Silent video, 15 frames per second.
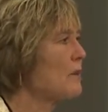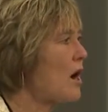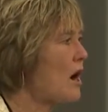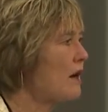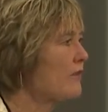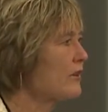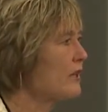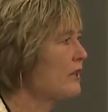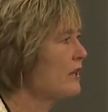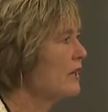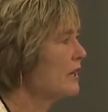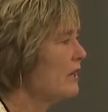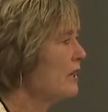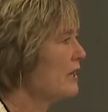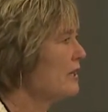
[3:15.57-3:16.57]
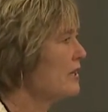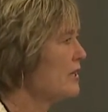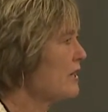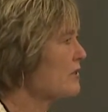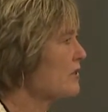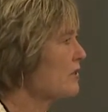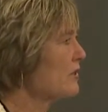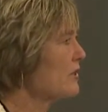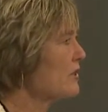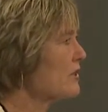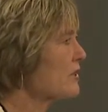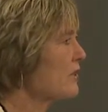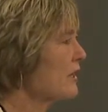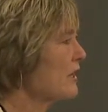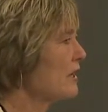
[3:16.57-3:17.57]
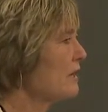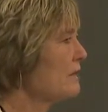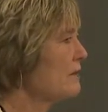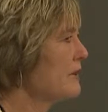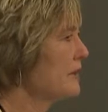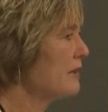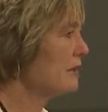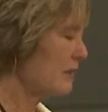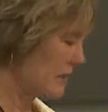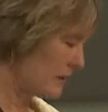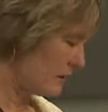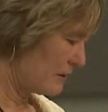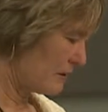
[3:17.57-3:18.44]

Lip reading: Mojave Desert in the